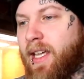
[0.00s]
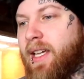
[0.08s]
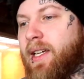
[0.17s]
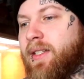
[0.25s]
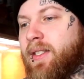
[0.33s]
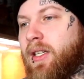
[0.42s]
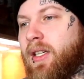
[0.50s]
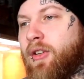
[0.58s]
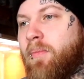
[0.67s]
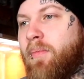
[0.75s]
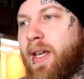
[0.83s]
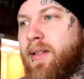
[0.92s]
is,
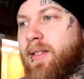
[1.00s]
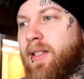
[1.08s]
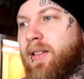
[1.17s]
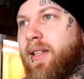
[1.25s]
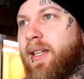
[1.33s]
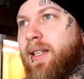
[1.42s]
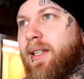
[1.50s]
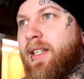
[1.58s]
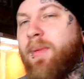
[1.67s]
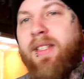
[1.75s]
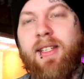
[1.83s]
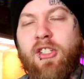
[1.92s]

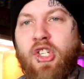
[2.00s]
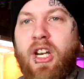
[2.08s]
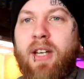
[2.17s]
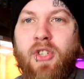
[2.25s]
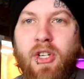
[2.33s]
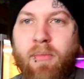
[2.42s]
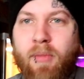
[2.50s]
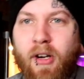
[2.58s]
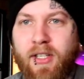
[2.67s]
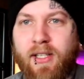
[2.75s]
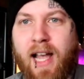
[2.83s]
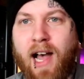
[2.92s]
it's basically changing your
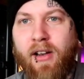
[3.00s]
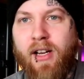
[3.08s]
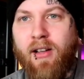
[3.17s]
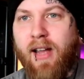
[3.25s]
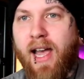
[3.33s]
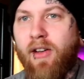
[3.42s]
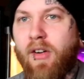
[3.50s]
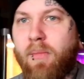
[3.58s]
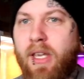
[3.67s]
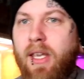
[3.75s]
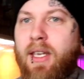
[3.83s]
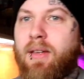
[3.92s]
personality on how to
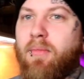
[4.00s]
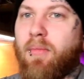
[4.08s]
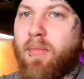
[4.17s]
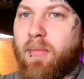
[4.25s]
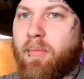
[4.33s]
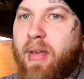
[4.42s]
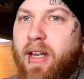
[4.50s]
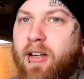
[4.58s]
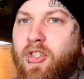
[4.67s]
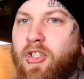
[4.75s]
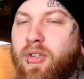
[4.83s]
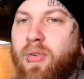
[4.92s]
be
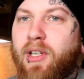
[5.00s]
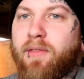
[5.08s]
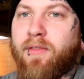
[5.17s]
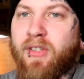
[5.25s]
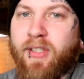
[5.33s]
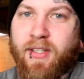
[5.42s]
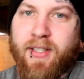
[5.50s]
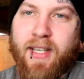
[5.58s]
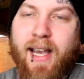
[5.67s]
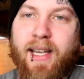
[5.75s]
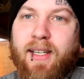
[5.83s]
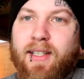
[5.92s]
better suited for
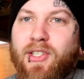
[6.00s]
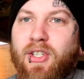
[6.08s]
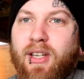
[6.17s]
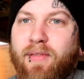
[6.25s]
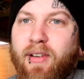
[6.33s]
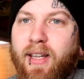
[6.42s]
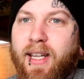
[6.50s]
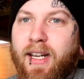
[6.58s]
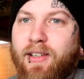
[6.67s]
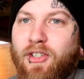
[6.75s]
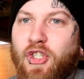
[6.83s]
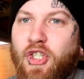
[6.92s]
society. So you have to,
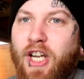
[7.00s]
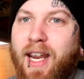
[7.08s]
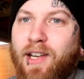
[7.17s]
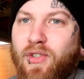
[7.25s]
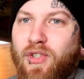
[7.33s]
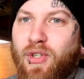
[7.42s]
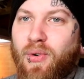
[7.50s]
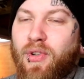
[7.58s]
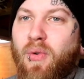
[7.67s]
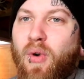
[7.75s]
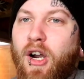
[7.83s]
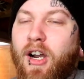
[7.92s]
like, change who
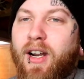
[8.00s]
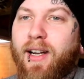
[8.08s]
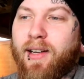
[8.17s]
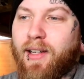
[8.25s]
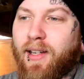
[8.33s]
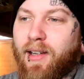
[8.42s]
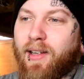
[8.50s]
you are